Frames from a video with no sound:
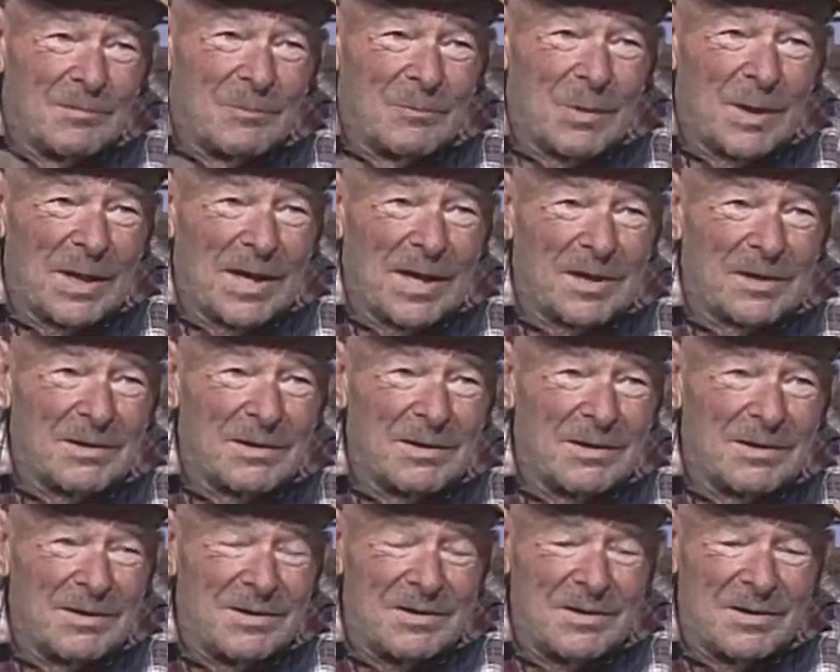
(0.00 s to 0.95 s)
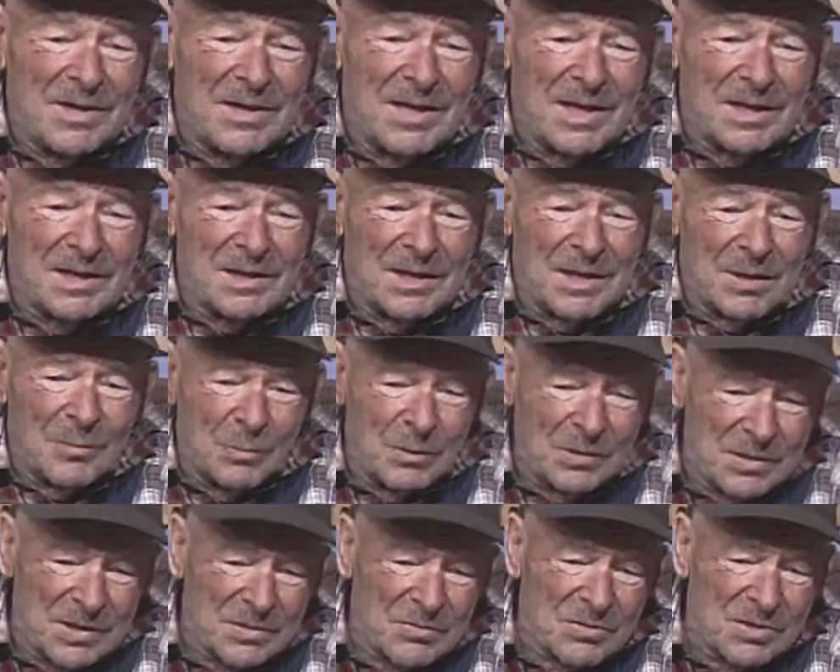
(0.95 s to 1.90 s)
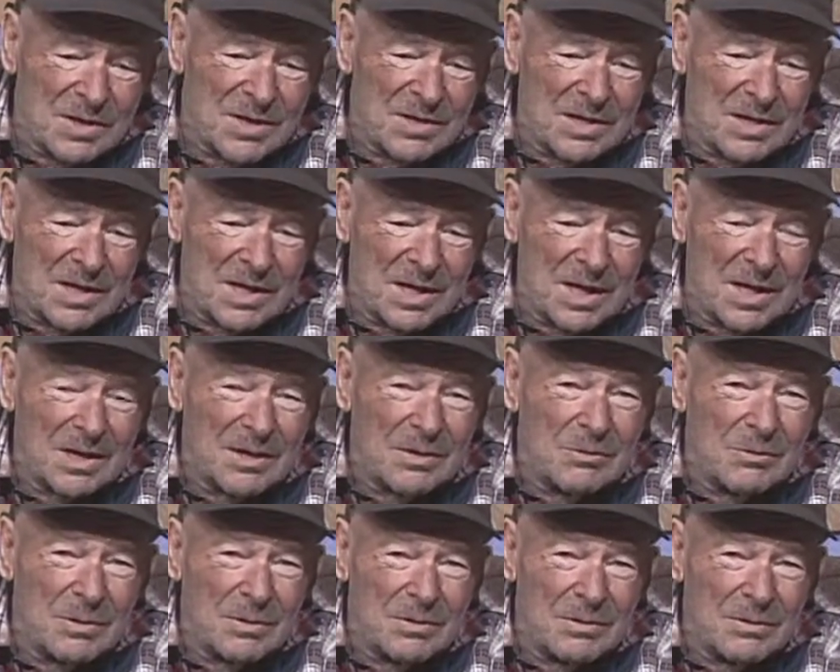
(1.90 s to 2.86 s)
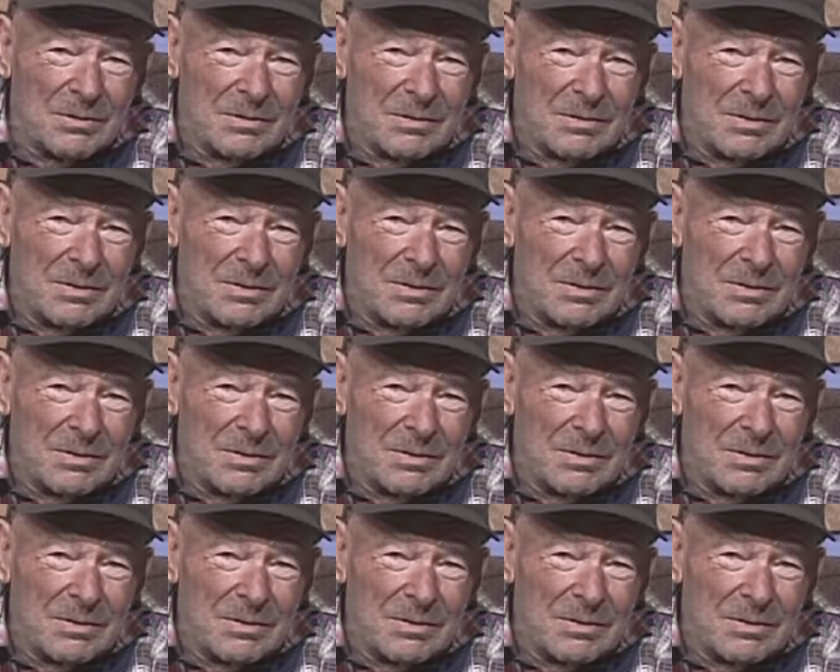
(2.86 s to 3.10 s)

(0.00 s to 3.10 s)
plant, you can get there. With this thing, you can't do it.